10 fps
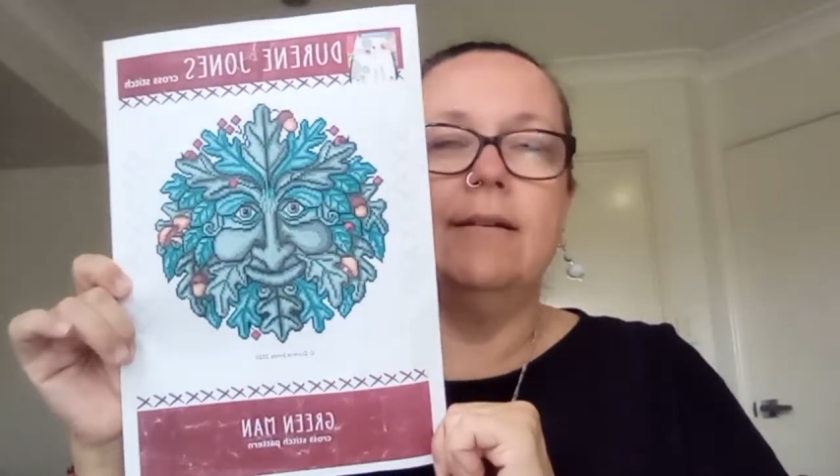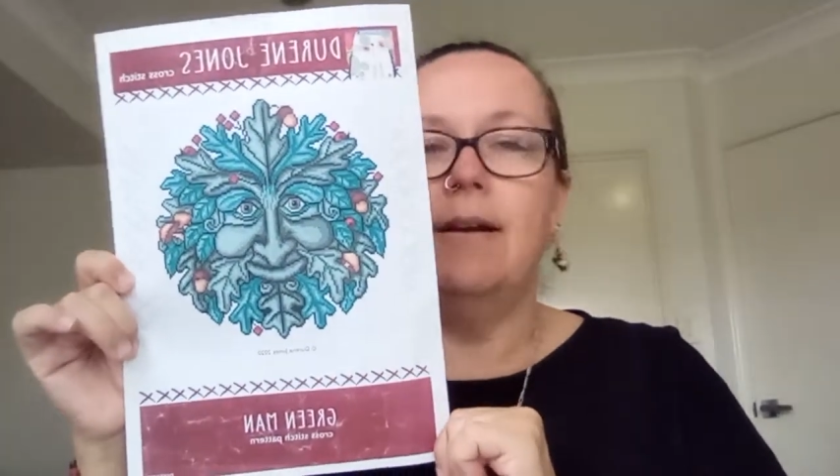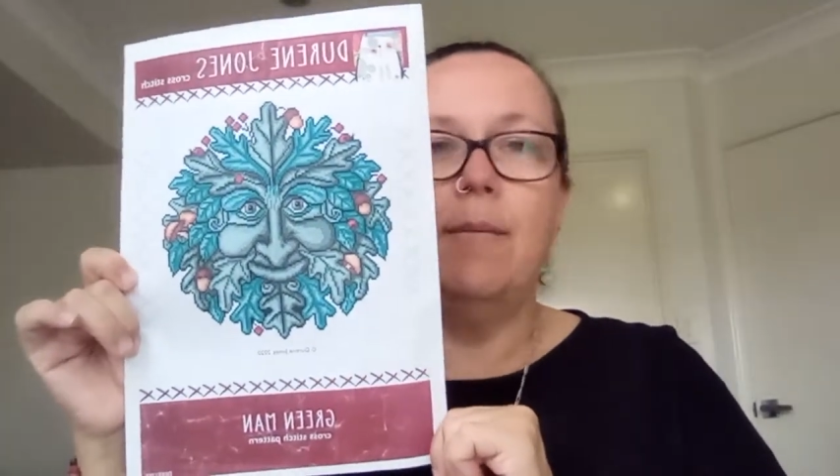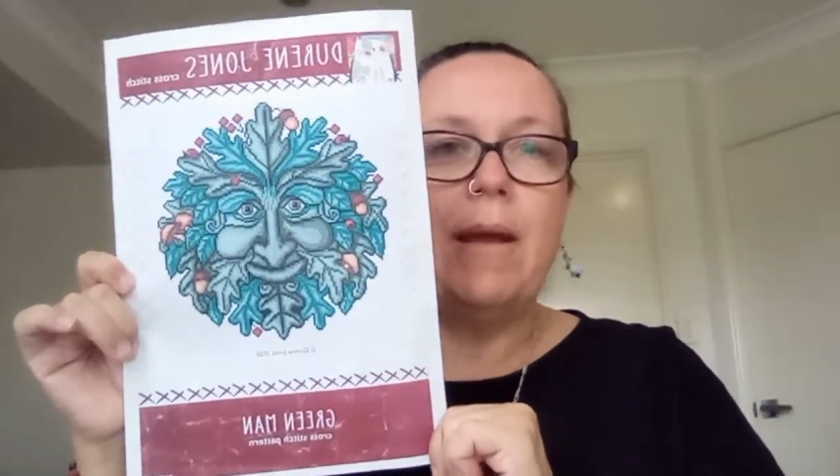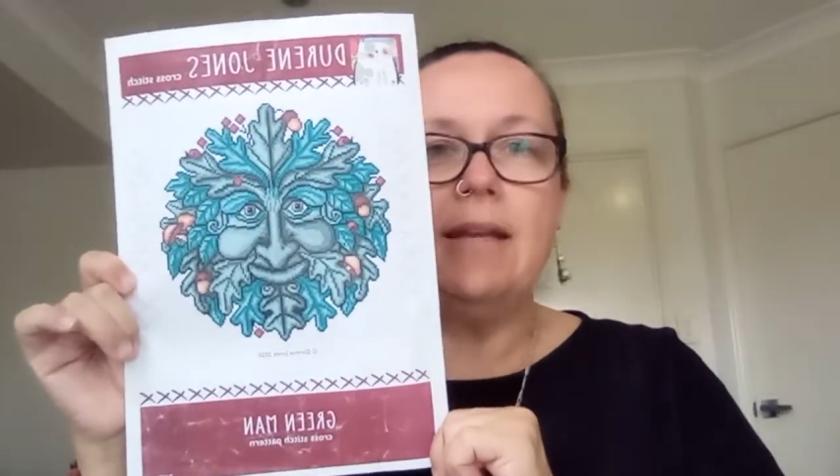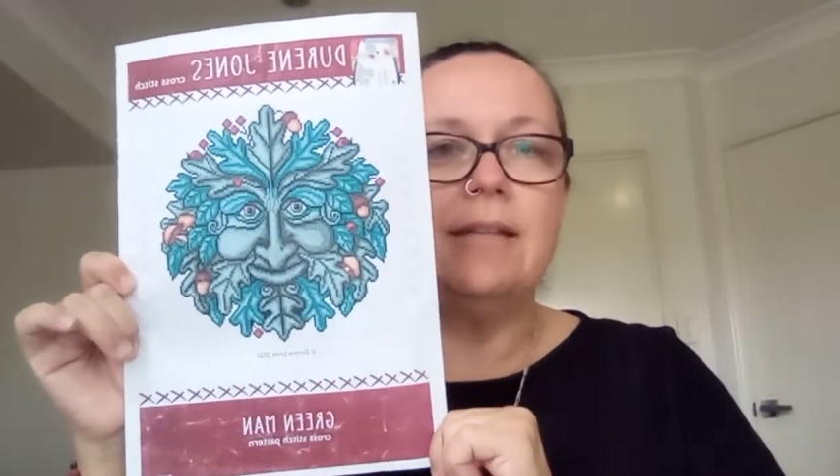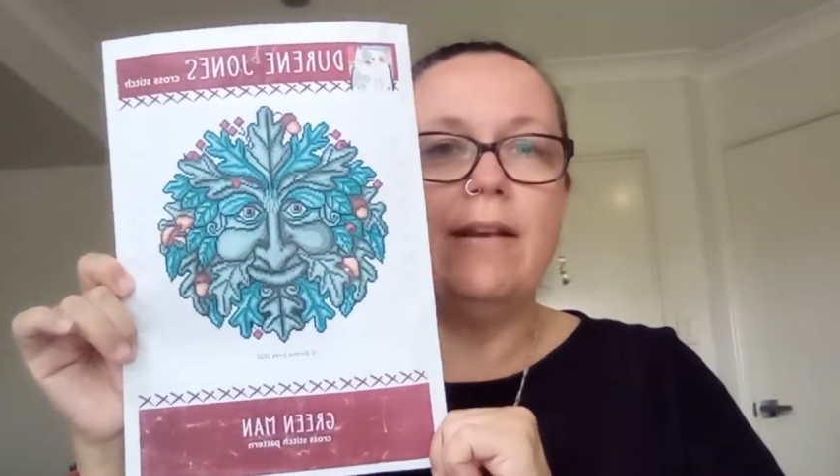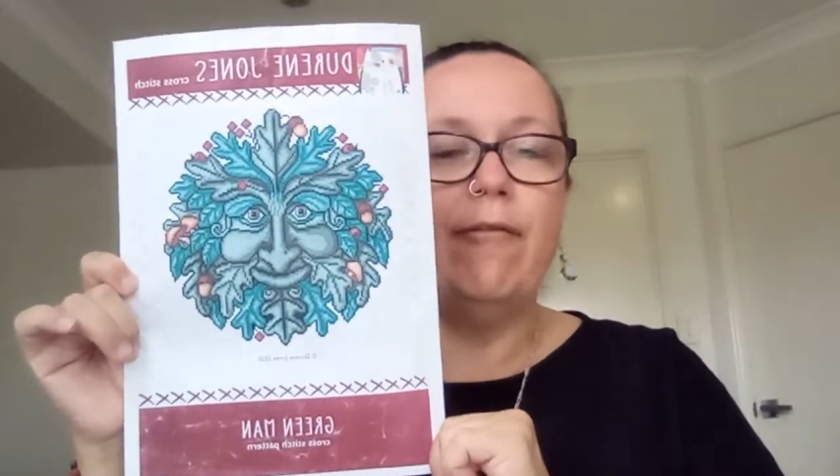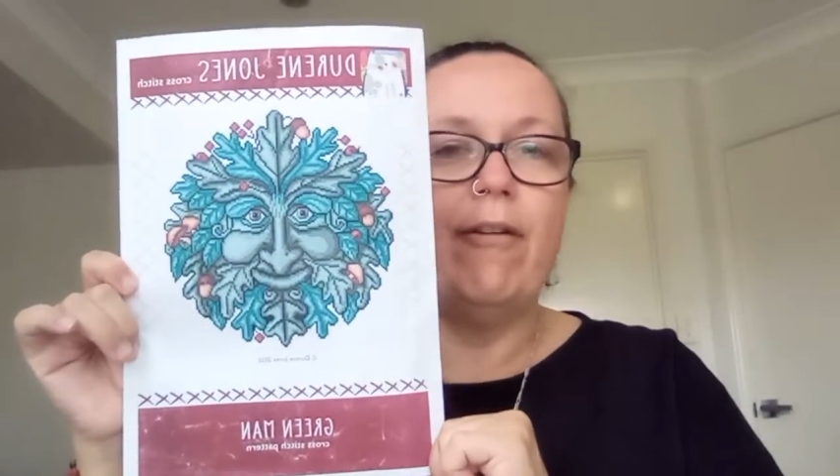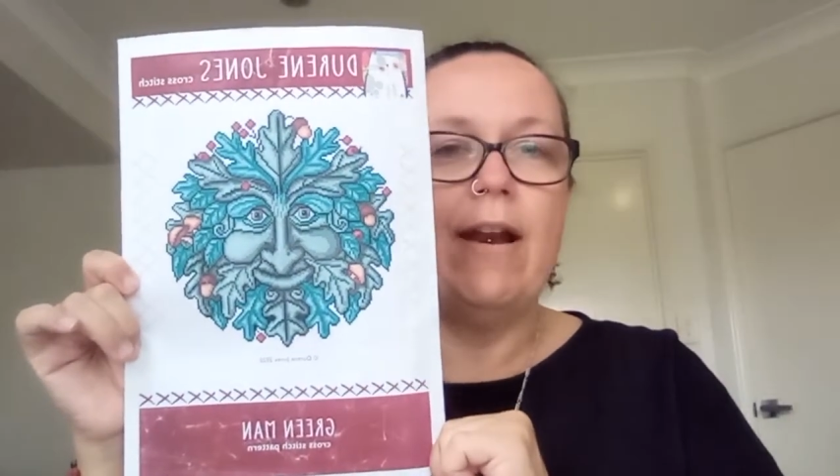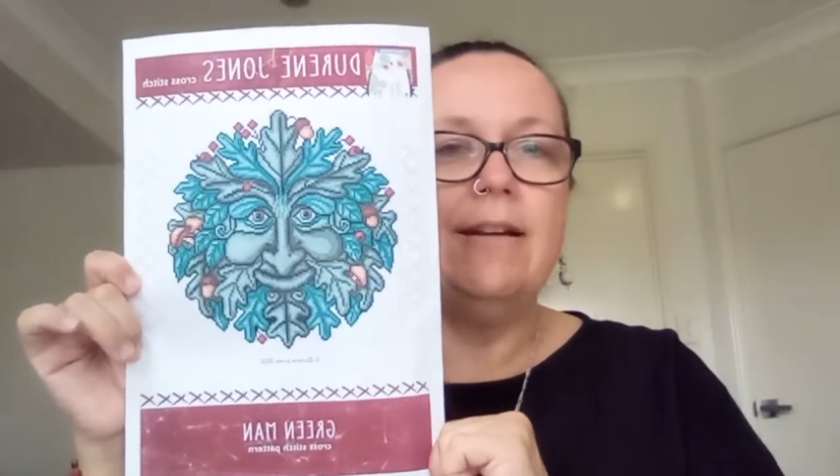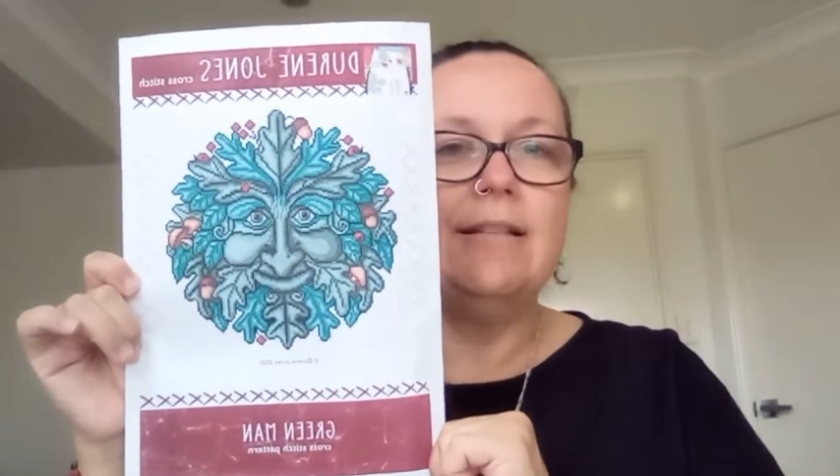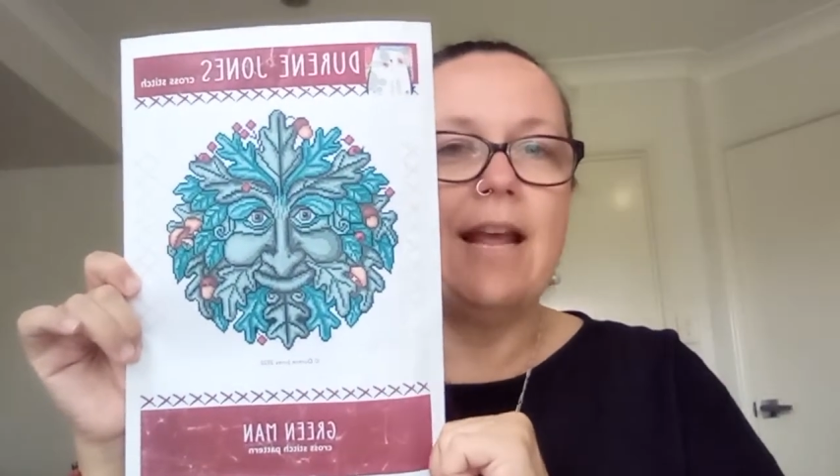amazing friend